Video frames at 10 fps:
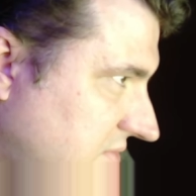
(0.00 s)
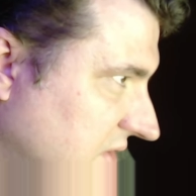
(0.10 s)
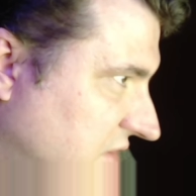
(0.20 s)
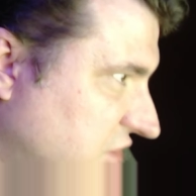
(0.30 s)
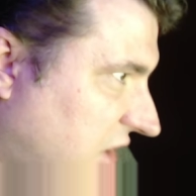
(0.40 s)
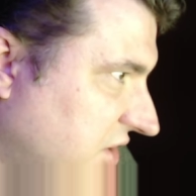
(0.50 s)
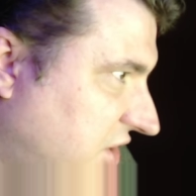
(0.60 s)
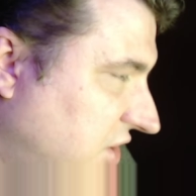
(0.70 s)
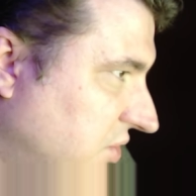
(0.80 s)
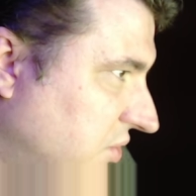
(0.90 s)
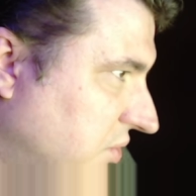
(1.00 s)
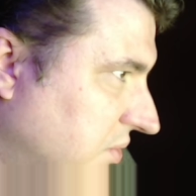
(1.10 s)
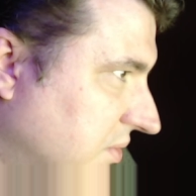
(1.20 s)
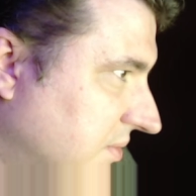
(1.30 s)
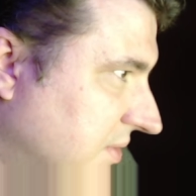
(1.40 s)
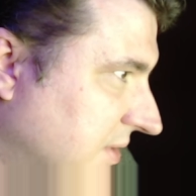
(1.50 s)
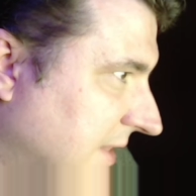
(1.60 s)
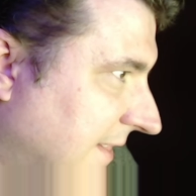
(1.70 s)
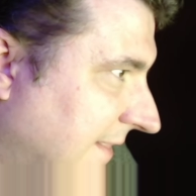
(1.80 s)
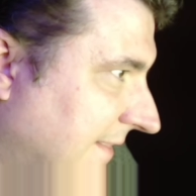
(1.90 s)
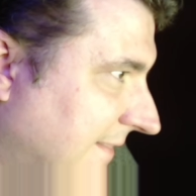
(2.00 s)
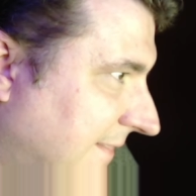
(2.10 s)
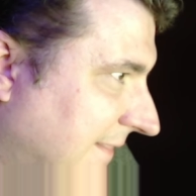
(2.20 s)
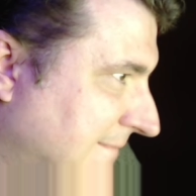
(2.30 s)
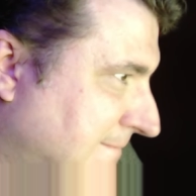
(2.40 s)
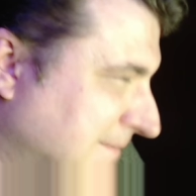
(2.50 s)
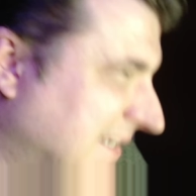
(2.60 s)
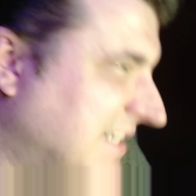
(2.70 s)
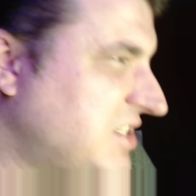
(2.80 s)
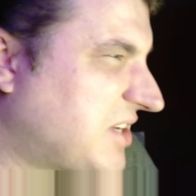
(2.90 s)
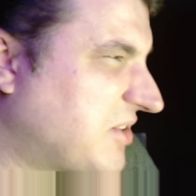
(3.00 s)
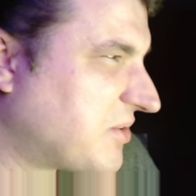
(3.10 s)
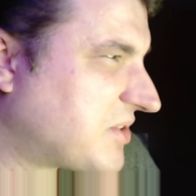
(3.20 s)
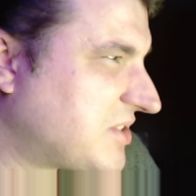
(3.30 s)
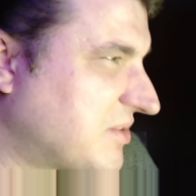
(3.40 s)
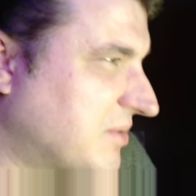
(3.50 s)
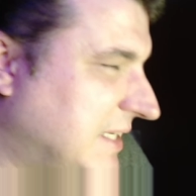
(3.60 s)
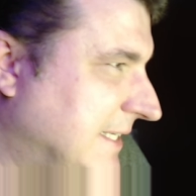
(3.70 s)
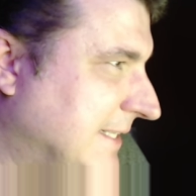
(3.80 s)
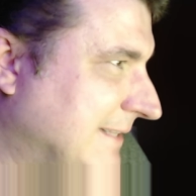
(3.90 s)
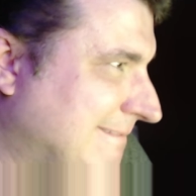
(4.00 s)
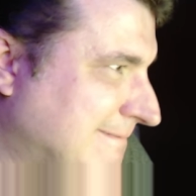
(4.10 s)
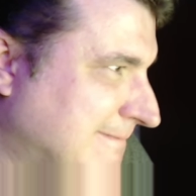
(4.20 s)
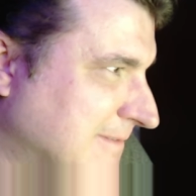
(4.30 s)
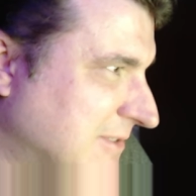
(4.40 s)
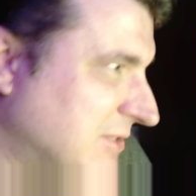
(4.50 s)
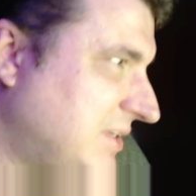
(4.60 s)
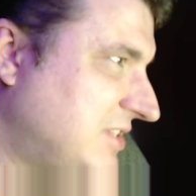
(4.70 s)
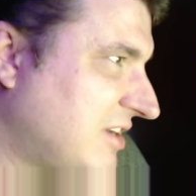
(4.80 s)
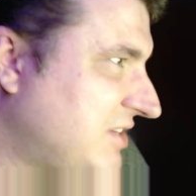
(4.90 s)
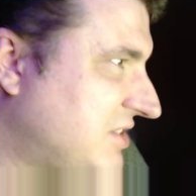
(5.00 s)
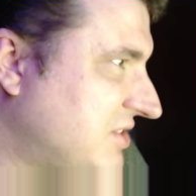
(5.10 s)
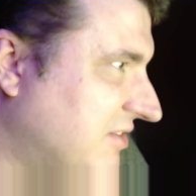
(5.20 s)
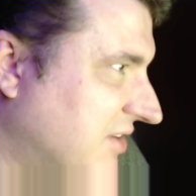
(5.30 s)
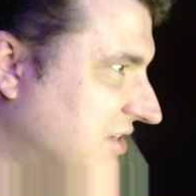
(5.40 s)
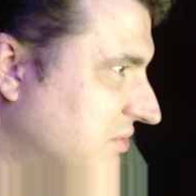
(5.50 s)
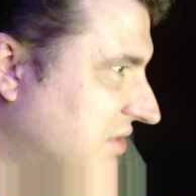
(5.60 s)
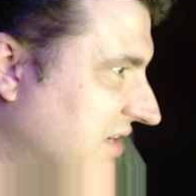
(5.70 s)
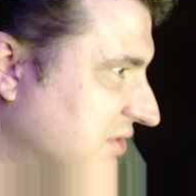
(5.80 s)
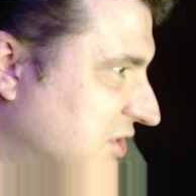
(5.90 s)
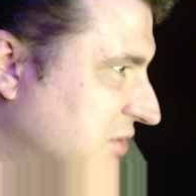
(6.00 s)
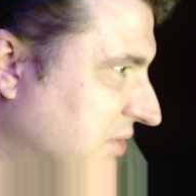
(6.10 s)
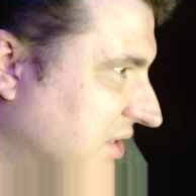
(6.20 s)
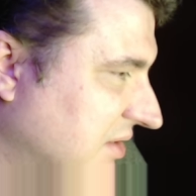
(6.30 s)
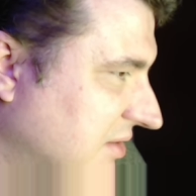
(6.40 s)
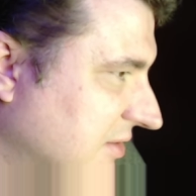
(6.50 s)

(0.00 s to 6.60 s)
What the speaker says: John Q. Man, he's in Clerks 3. So he's obviously friends with Kevin Smith.